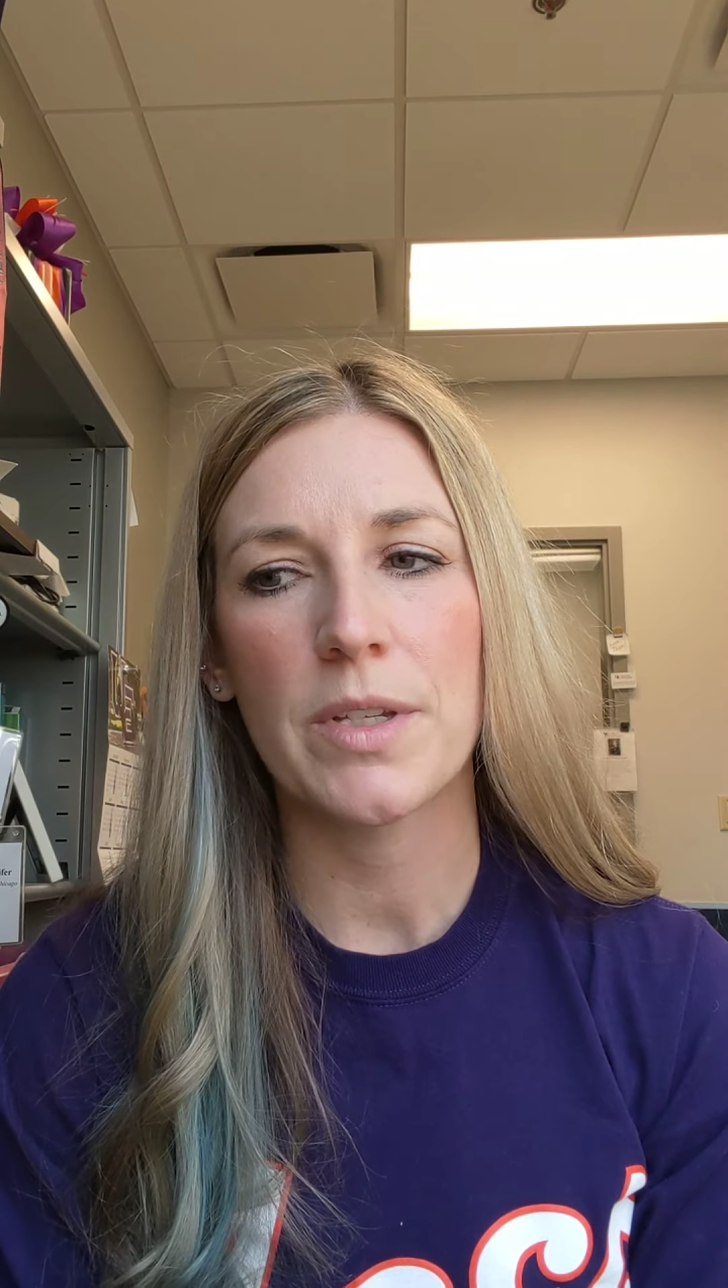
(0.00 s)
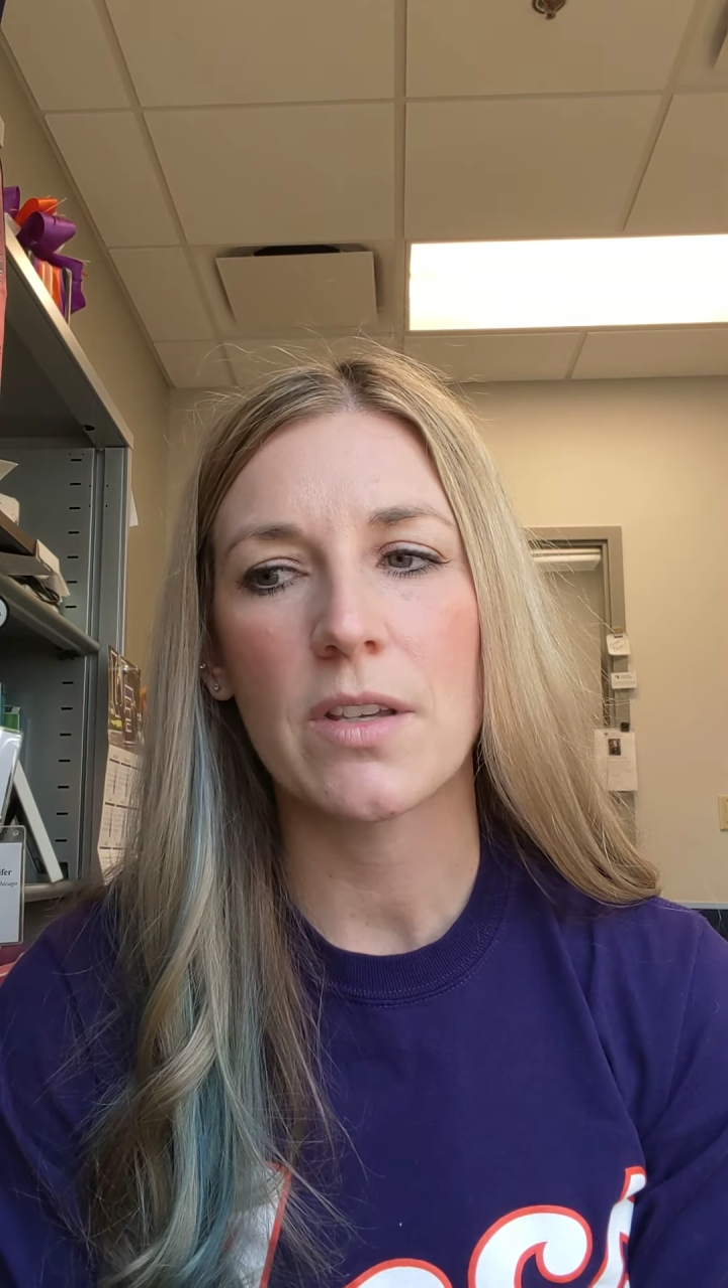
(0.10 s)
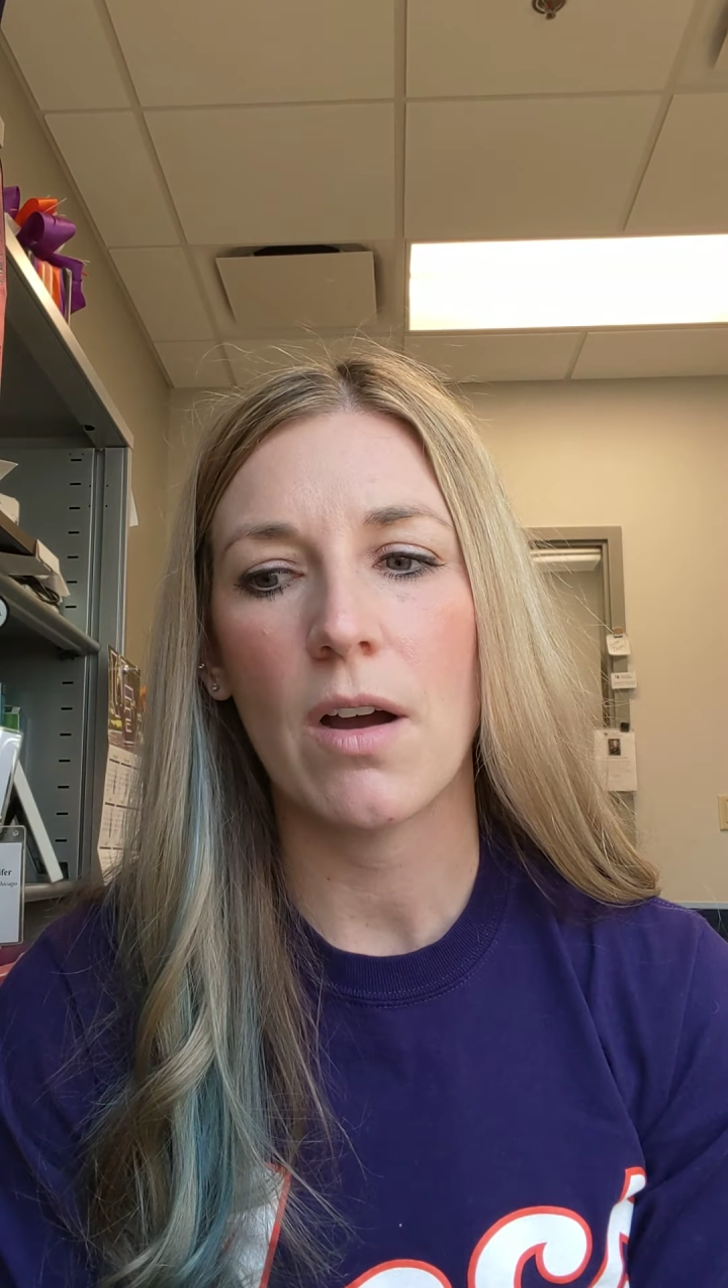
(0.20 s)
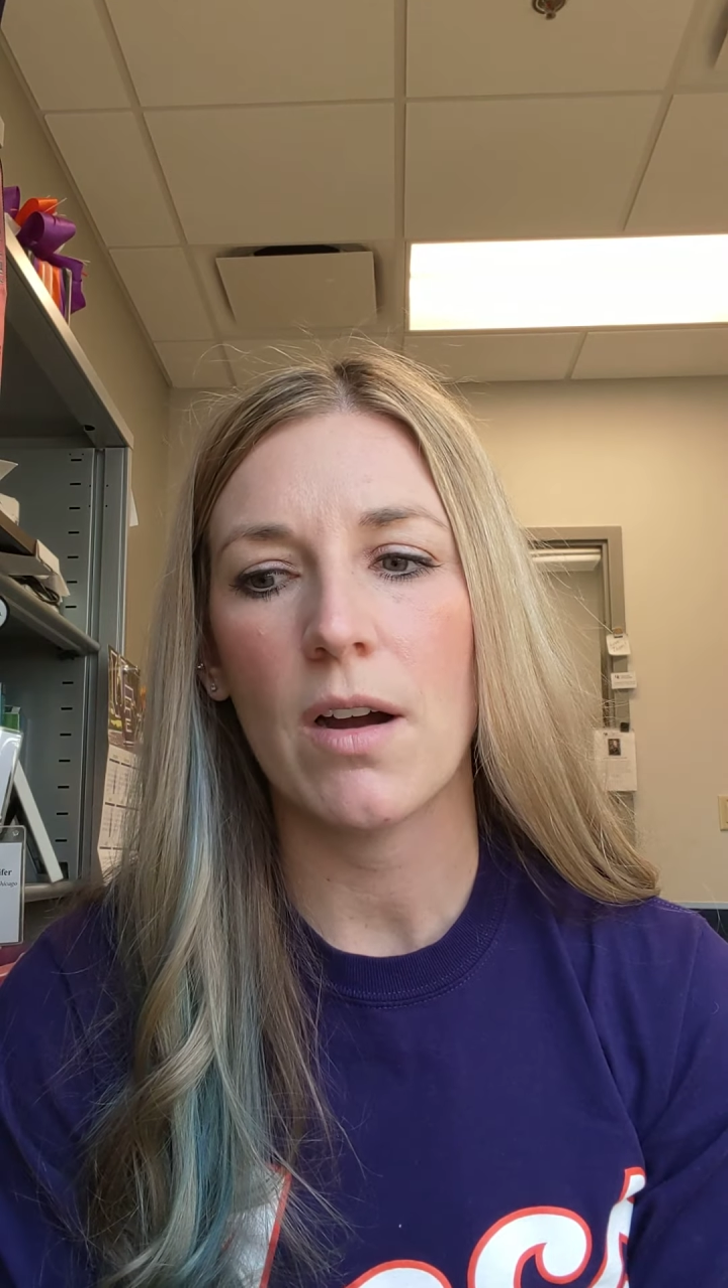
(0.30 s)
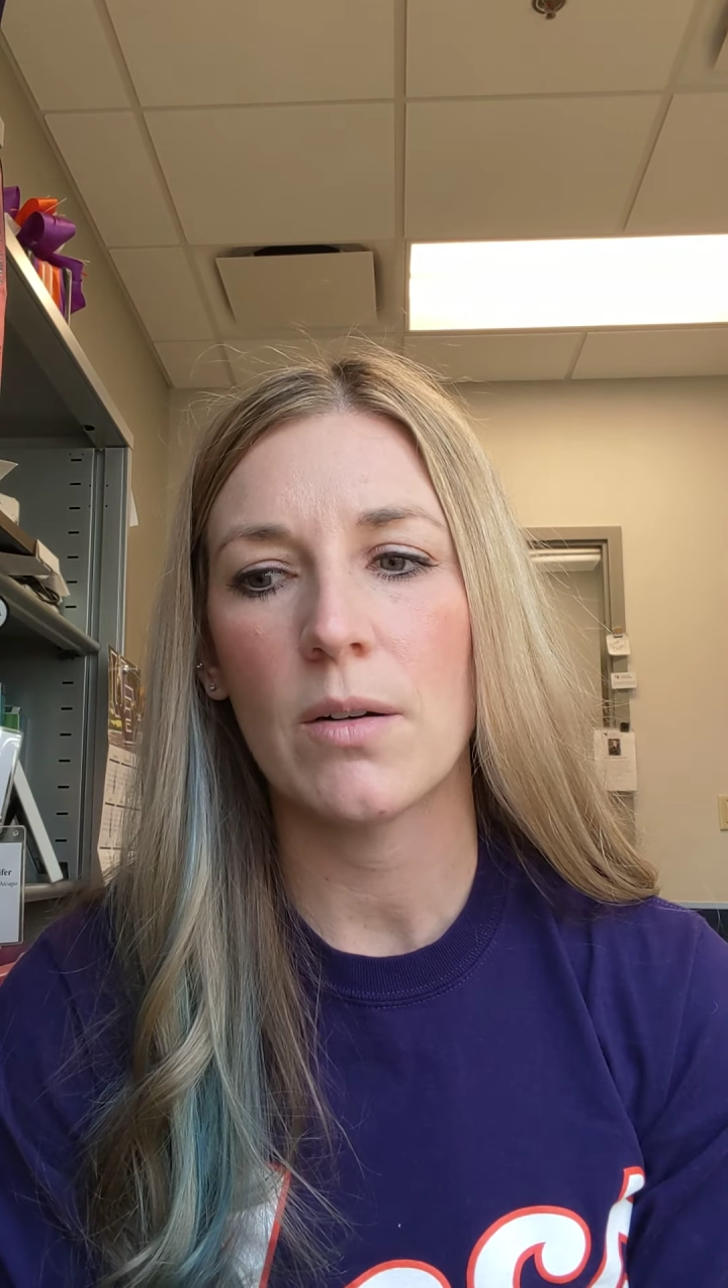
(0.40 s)
we
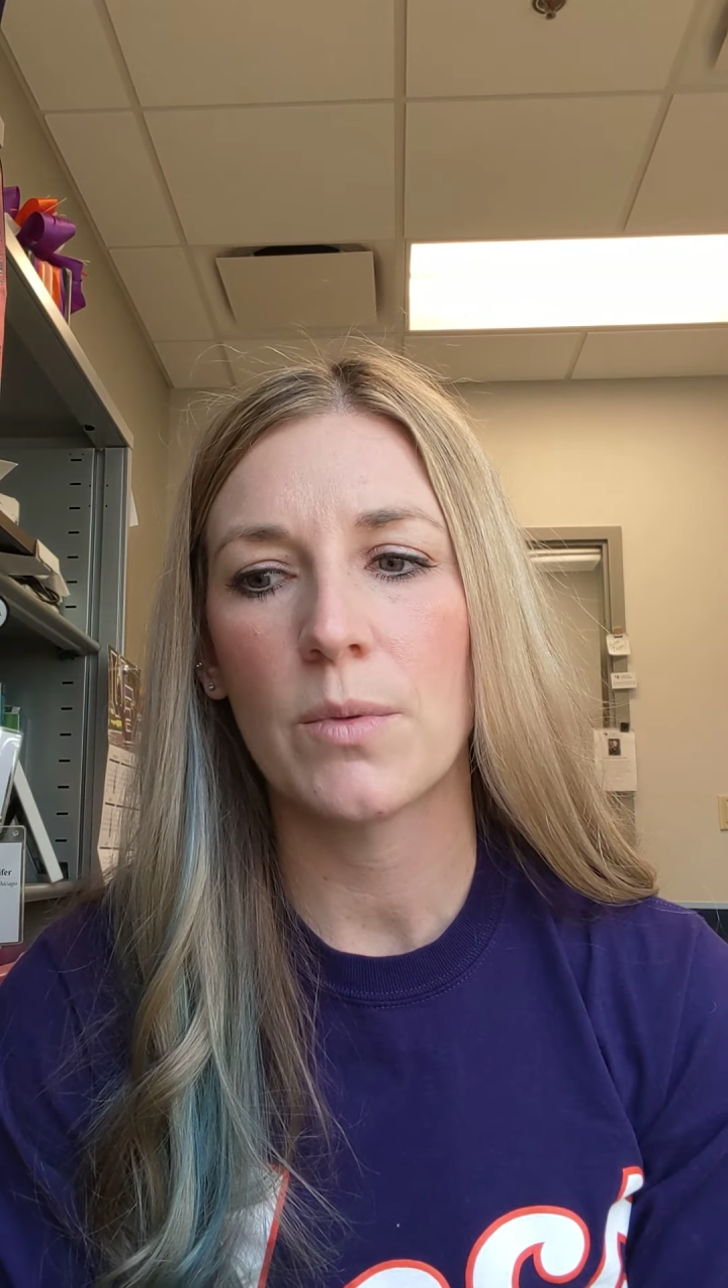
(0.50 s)
saw